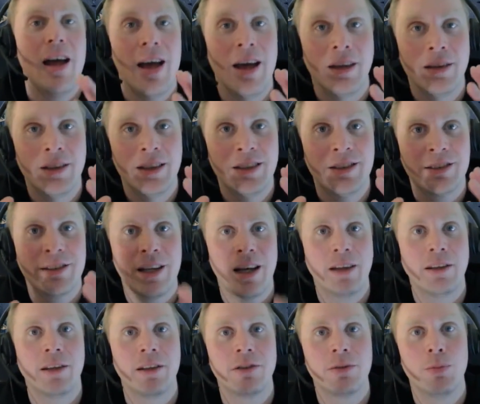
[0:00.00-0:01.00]
And this
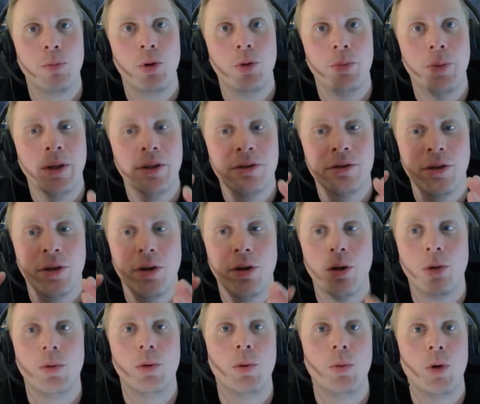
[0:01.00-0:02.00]
tactics movement
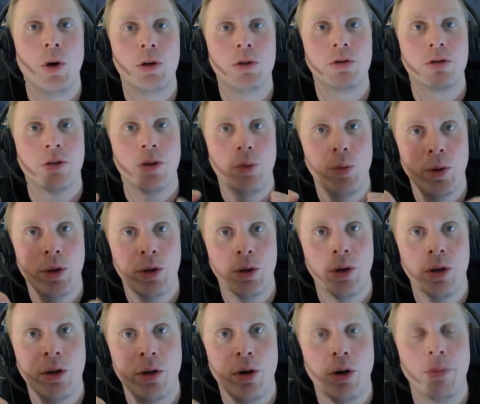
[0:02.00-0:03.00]
only works when
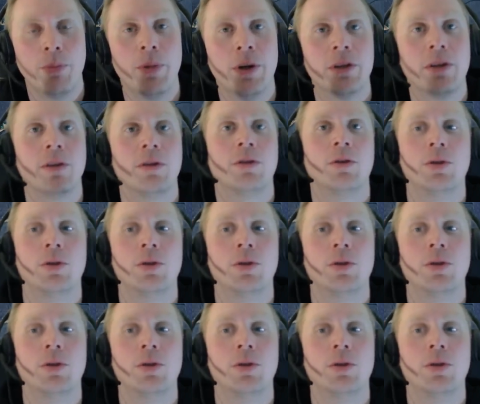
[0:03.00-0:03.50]
you're in combat